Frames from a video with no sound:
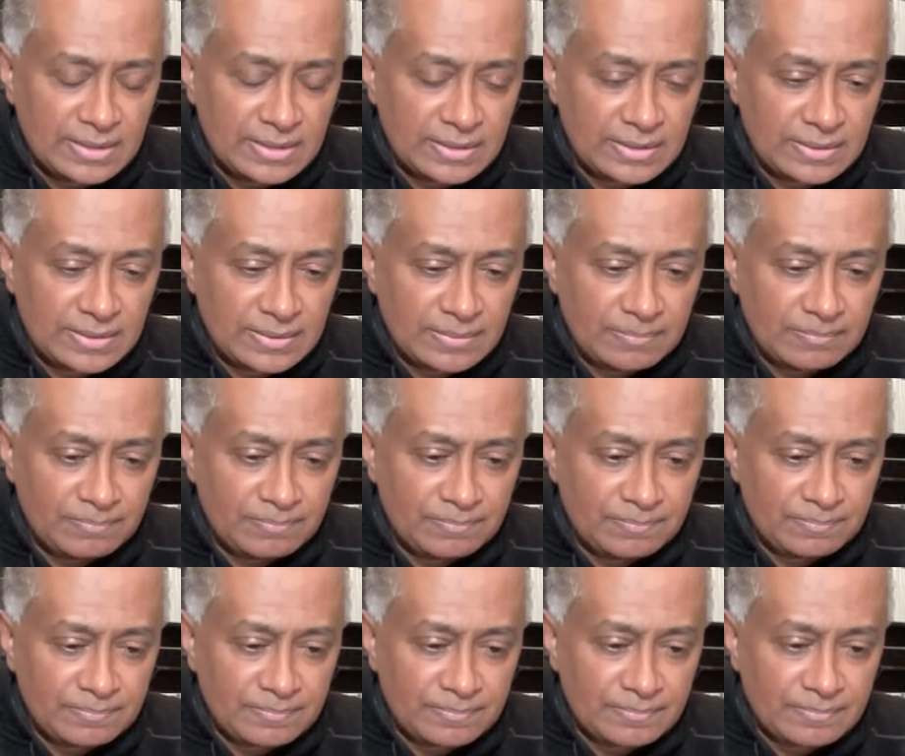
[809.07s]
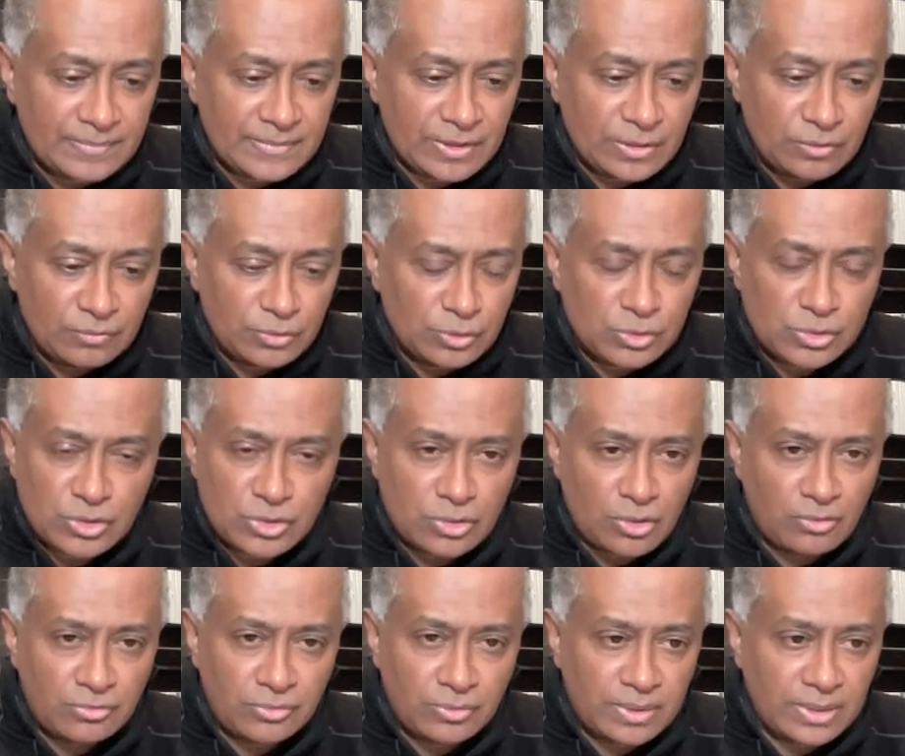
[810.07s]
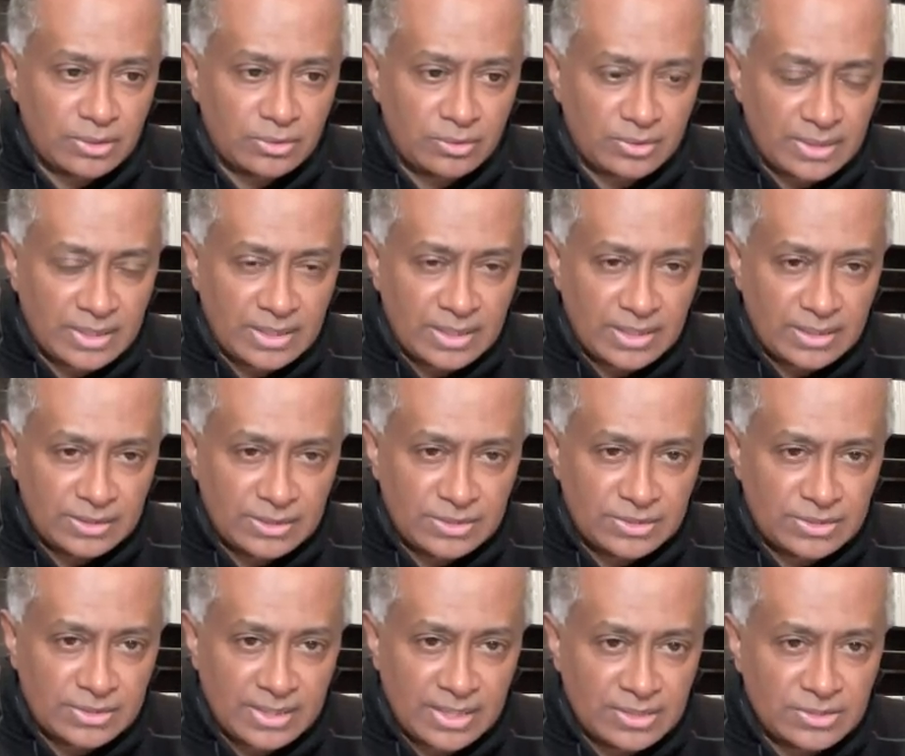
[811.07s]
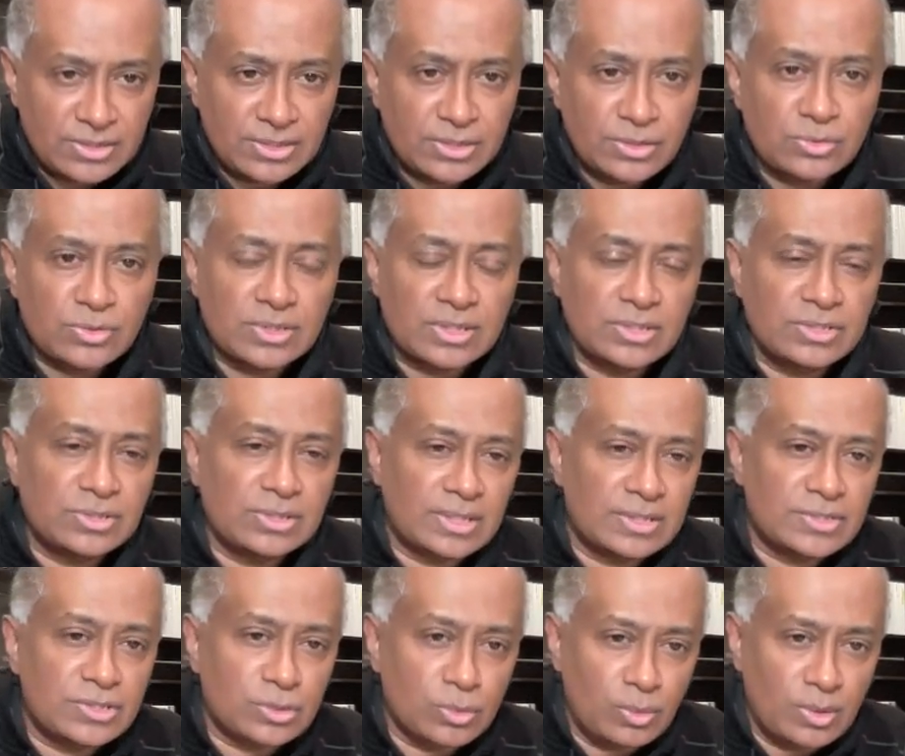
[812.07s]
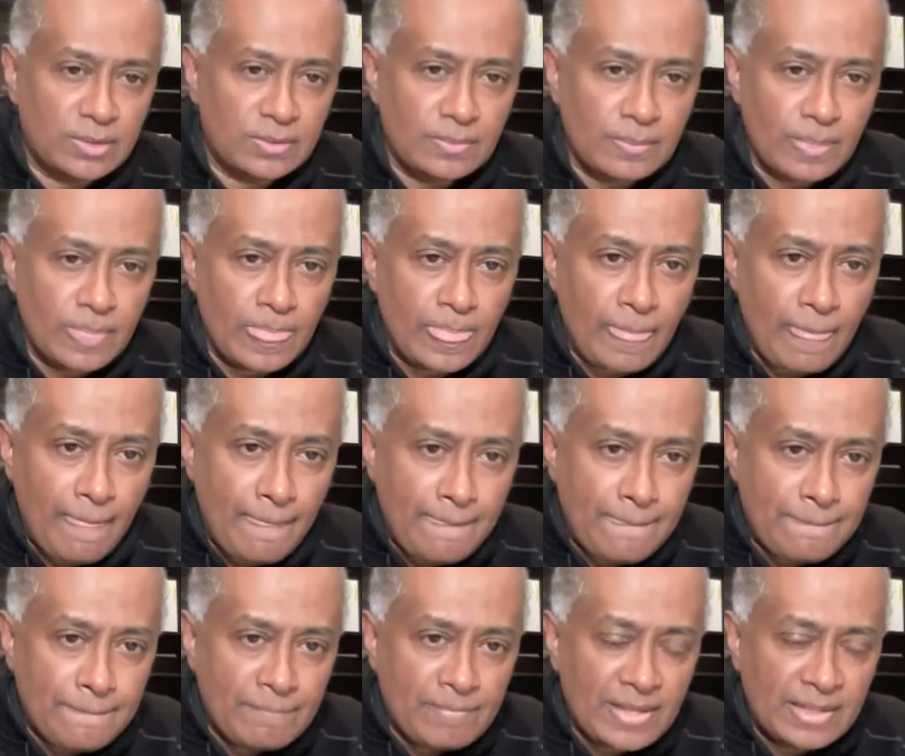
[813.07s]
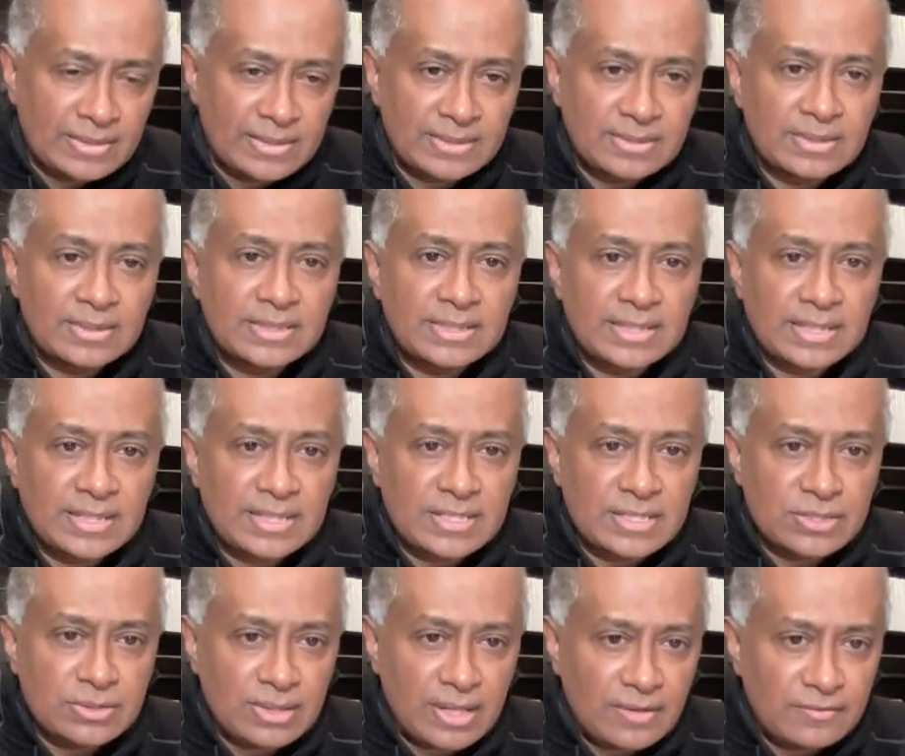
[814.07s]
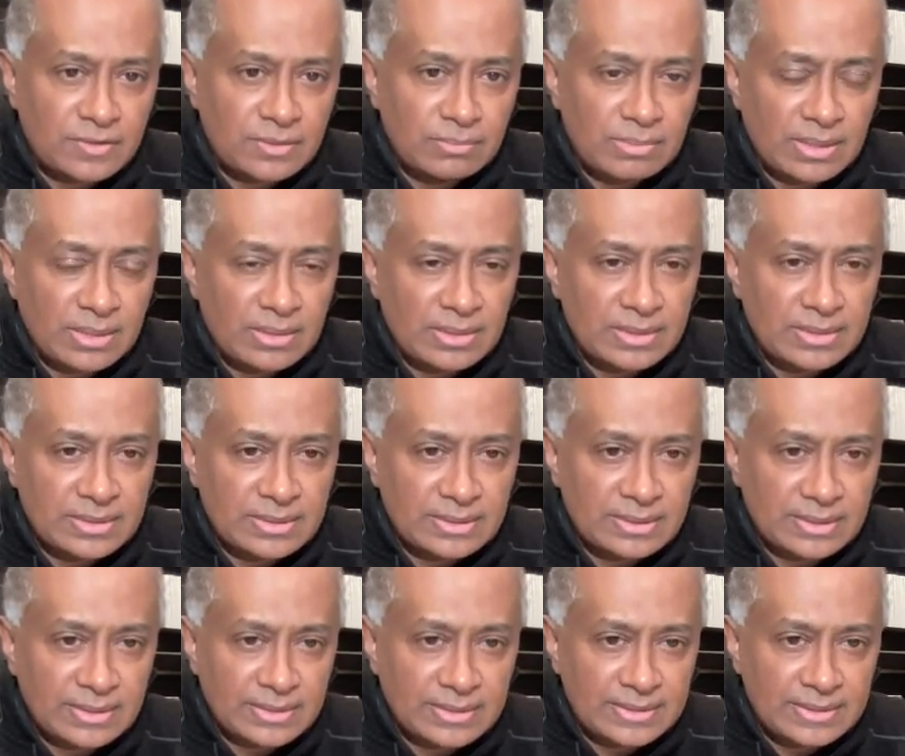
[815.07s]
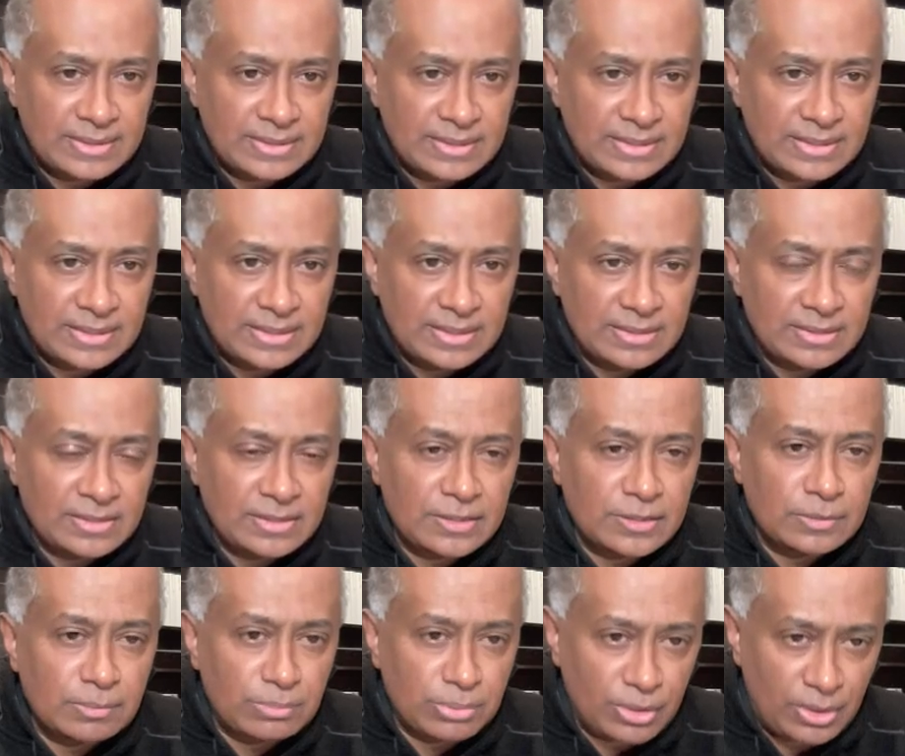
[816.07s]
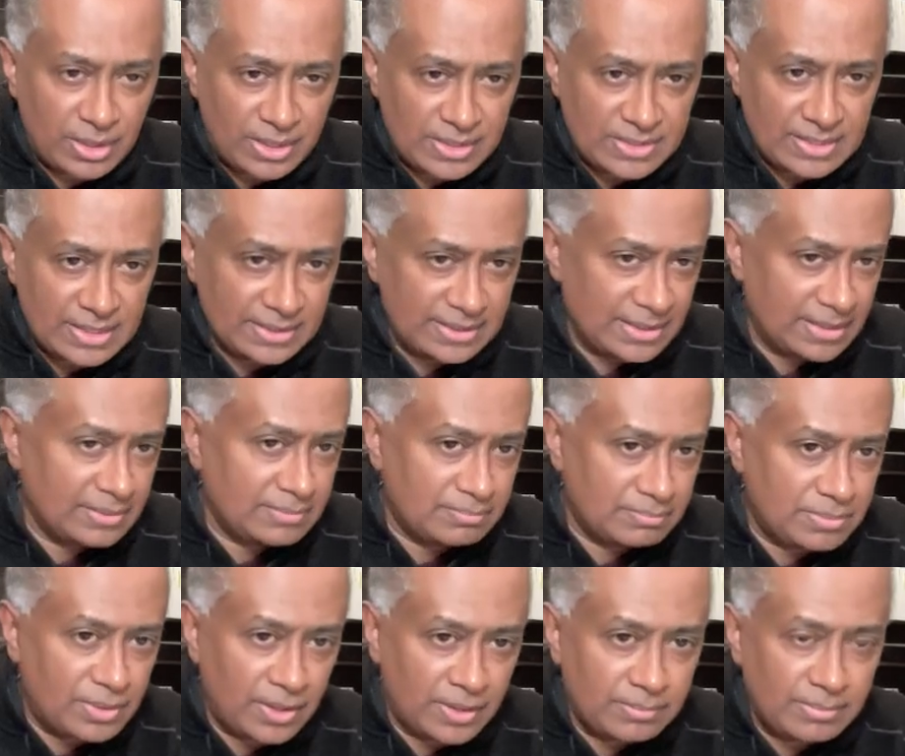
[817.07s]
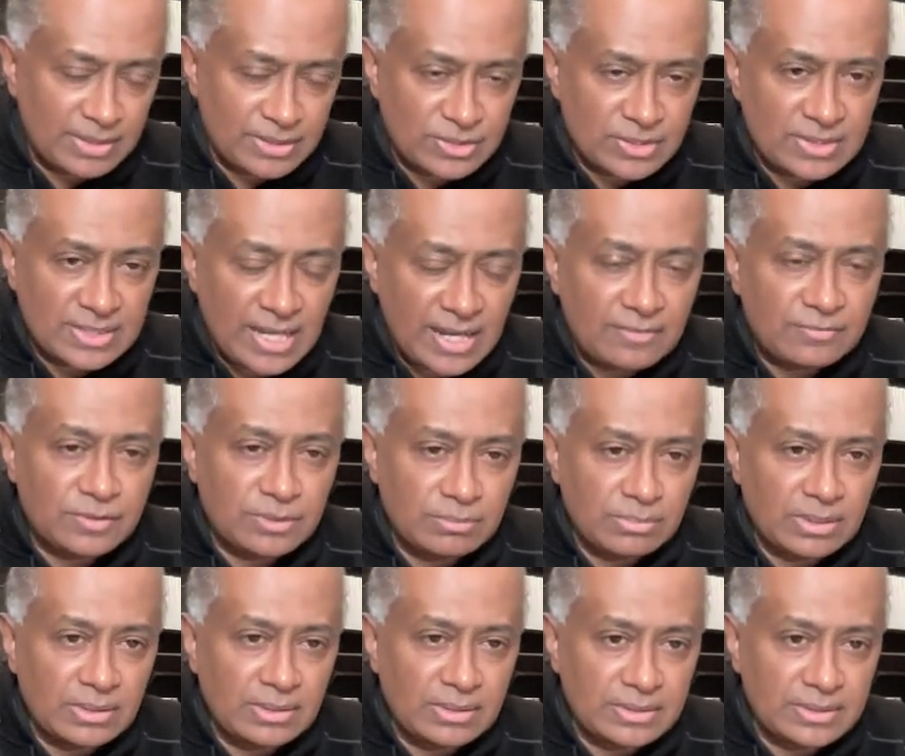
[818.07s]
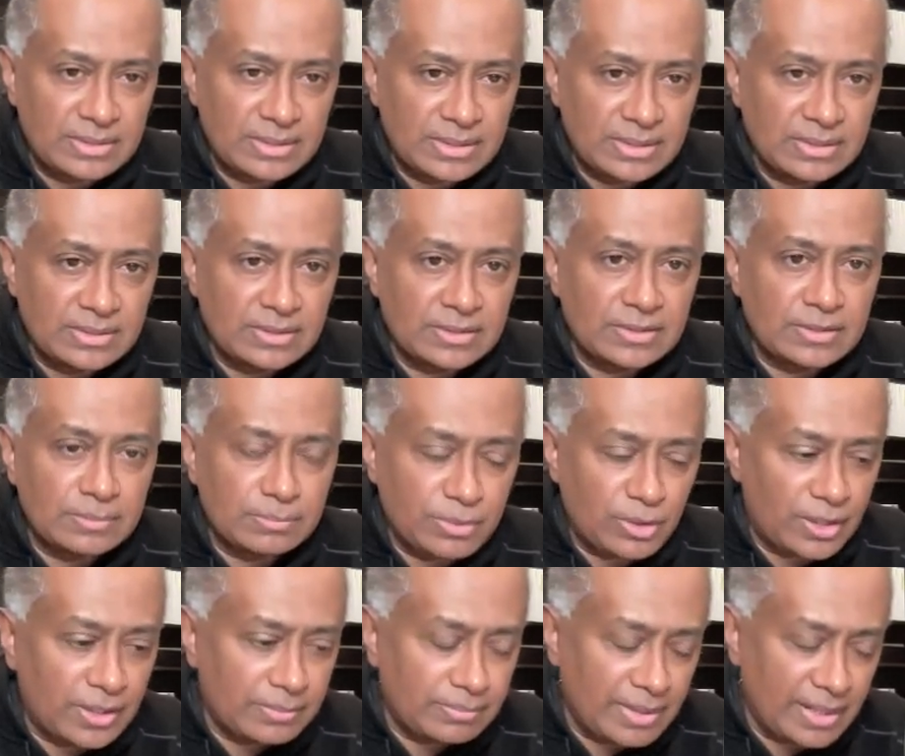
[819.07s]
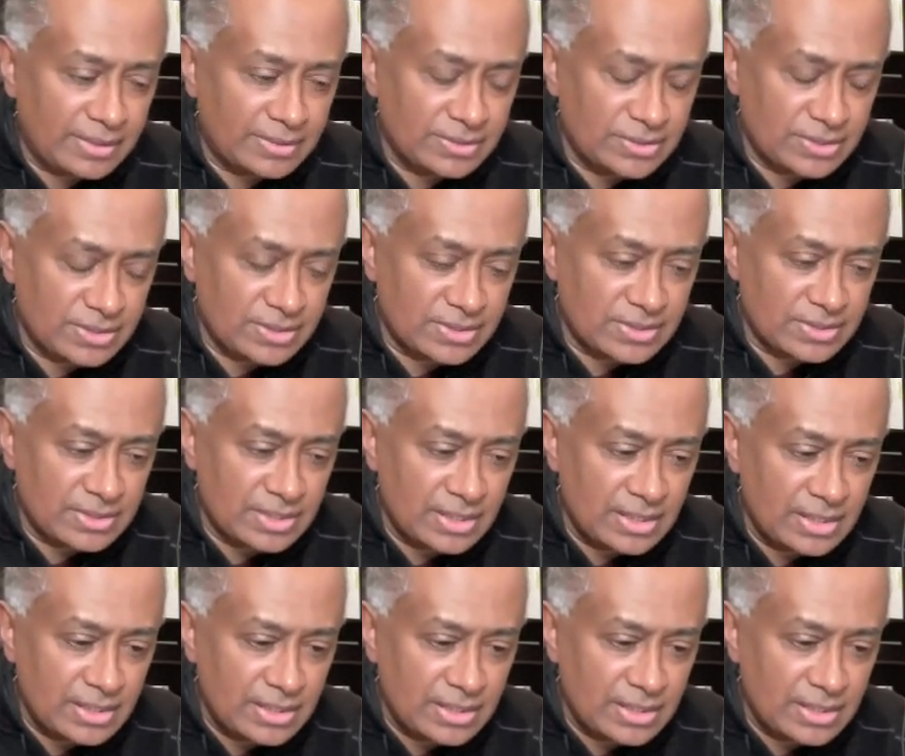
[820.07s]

um, future software or AI agent usage, and so on. The third thing is you have to build tiered products. I think product managers have to build tiered product packages,